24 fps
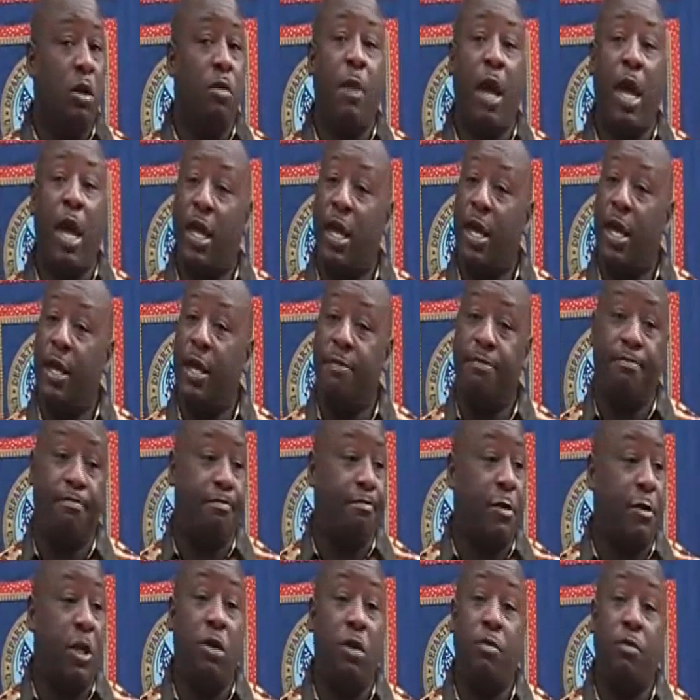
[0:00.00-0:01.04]
You may
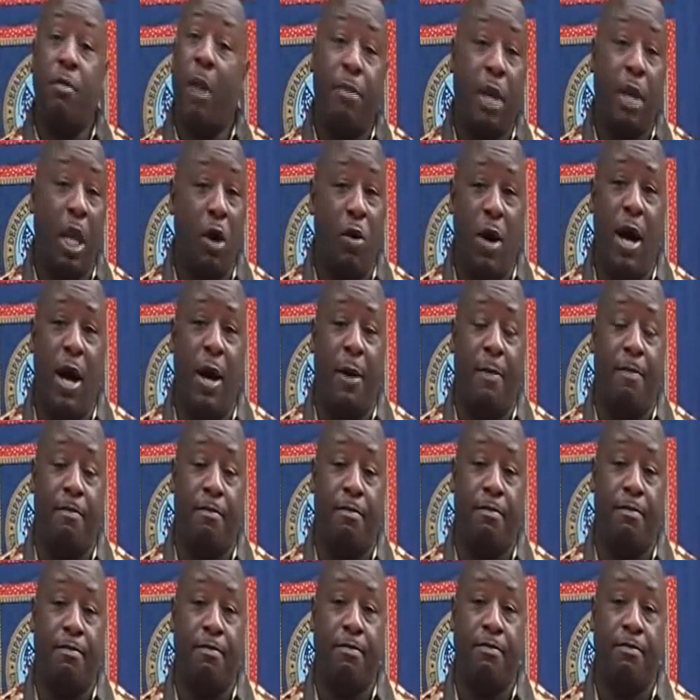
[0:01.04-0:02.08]
blow up.